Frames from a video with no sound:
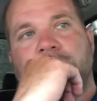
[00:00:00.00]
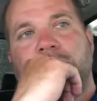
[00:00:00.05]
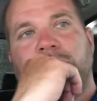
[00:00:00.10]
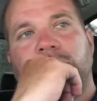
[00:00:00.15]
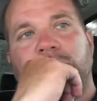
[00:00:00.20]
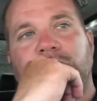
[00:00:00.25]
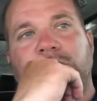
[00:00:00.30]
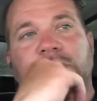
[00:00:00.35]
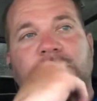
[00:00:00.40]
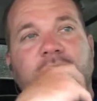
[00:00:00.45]

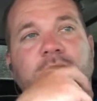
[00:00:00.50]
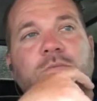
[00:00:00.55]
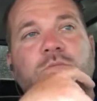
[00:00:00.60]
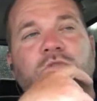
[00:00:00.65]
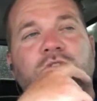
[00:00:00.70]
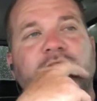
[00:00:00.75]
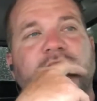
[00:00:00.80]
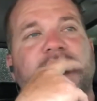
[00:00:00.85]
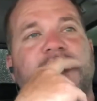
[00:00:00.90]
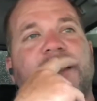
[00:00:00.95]
some
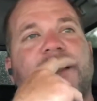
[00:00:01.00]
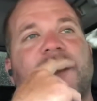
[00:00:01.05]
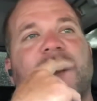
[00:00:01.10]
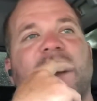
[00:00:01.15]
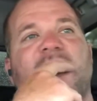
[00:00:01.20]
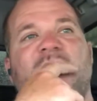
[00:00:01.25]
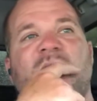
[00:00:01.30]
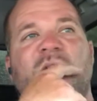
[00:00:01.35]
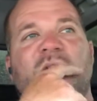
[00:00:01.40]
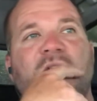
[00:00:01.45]
will say,
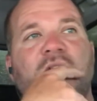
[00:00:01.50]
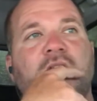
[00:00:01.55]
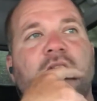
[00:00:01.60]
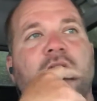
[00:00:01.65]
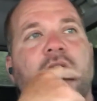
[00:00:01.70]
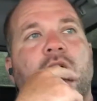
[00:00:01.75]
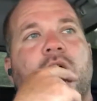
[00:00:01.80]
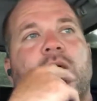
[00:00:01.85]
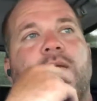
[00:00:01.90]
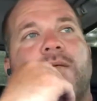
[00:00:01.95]

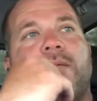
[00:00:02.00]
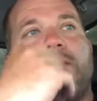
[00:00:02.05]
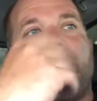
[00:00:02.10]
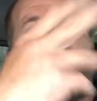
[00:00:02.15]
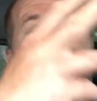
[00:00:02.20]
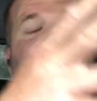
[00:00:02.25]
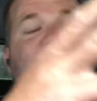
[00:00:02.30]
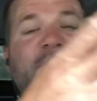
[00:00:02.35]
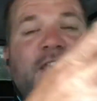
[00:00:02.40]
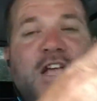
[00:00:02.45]

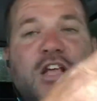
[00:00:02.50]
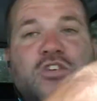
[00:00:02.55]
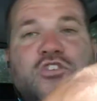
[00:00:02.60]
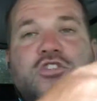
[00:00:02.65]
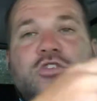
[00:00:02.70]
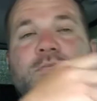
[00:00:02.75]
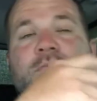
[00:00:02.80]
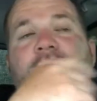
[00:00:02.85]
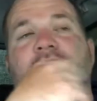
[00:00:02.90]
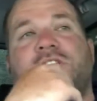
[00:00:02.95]
thank you
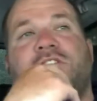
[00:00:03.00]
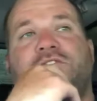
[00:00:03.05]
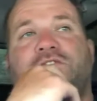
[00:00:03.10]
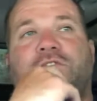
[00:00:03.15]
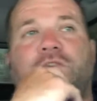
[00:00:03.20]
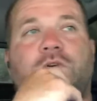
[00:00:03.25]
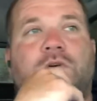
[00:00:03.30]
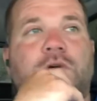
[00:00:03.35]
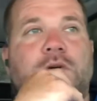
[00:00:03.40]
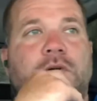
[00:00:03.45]
so much
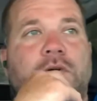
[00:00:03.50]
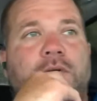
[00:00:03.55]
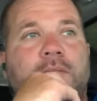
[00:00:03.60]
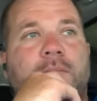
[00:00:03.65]
for,